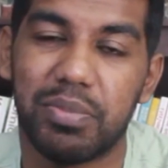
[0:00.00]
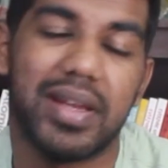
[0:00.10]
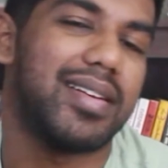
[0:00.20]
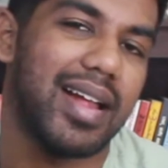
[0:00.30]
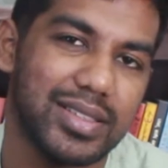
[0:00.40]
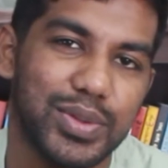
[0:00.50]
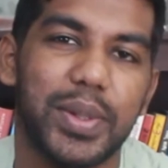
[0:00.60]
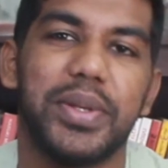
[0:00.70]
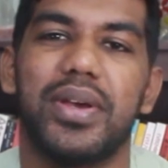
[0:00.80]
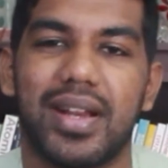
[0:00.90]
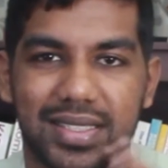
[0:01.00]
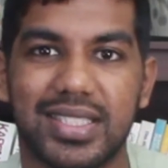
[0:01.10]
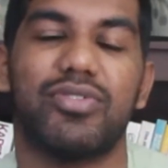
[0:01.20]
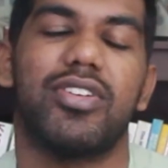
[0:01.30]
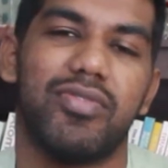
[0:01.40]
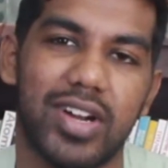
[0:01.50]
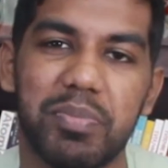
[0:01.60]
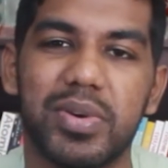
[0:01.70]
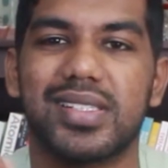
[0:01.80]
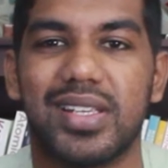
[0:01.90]
by transferring your asset from
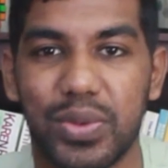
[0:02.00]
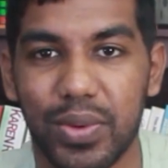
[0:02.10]
one person